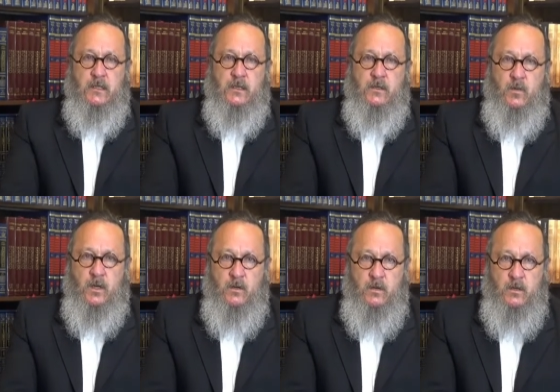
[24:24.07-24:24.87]

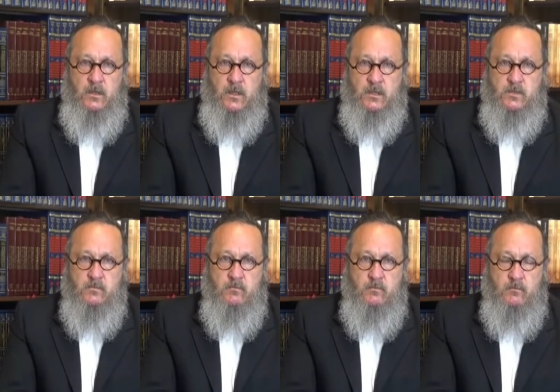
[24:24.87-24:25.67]
Well,
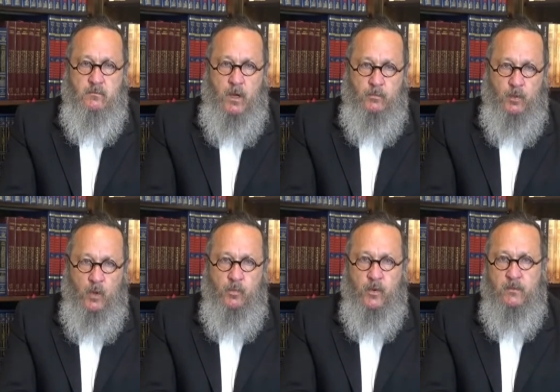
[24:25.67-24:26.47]
it's
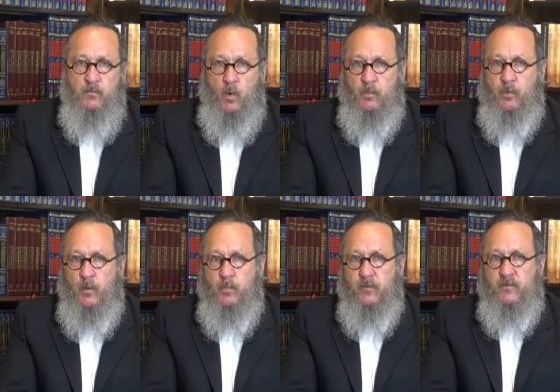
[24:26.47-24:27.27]
more
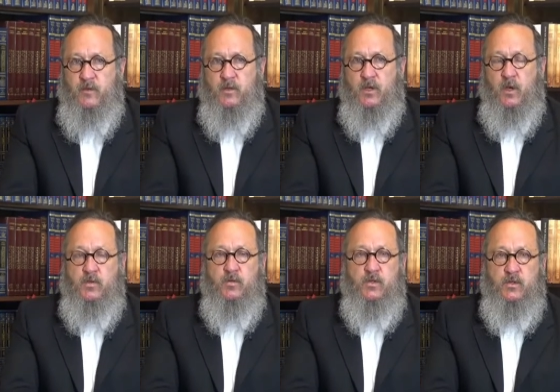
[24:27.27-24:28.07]
appropriate for you to go
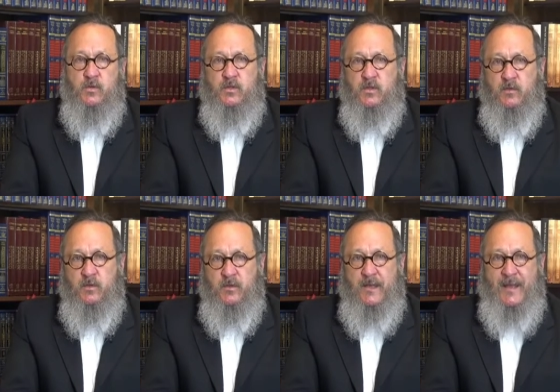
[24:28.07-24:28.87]
to a Jewish
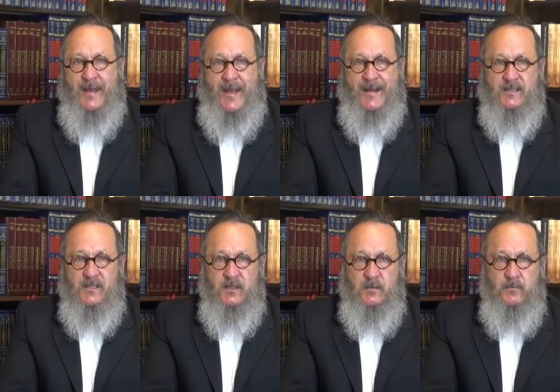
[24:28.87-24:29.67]
community and
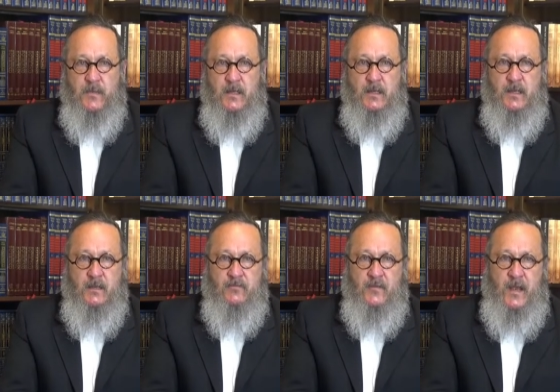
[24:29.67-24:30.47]
ask them
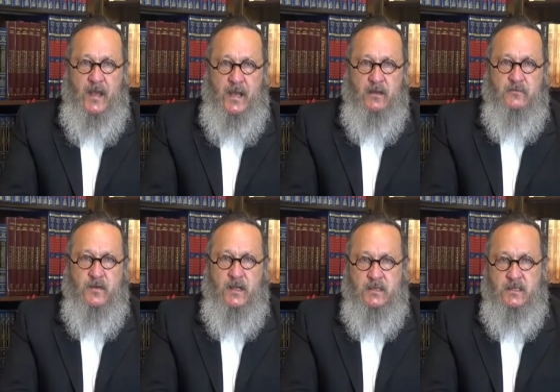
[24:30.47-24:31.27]
if they have
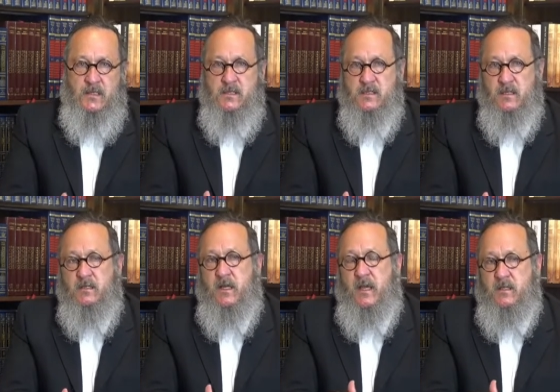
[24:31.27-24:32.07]
a
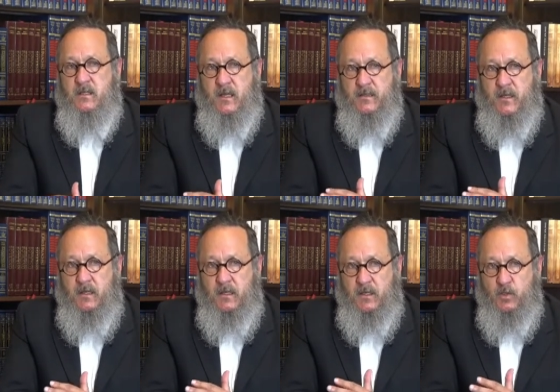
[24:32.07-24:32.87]
Geniza and
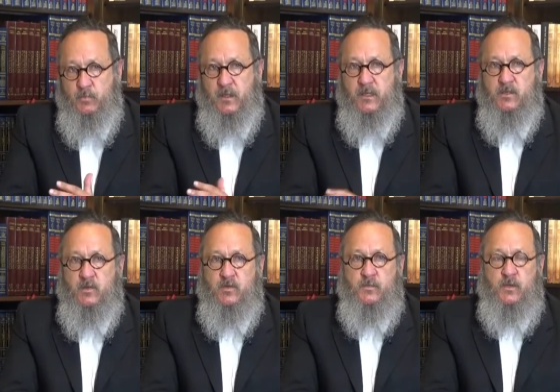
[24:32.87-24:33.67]
can you place
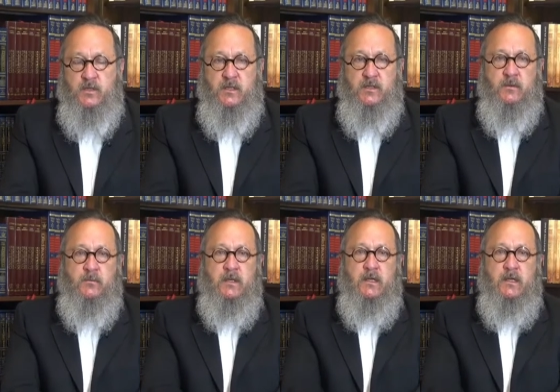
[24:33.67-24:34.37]
those books in them?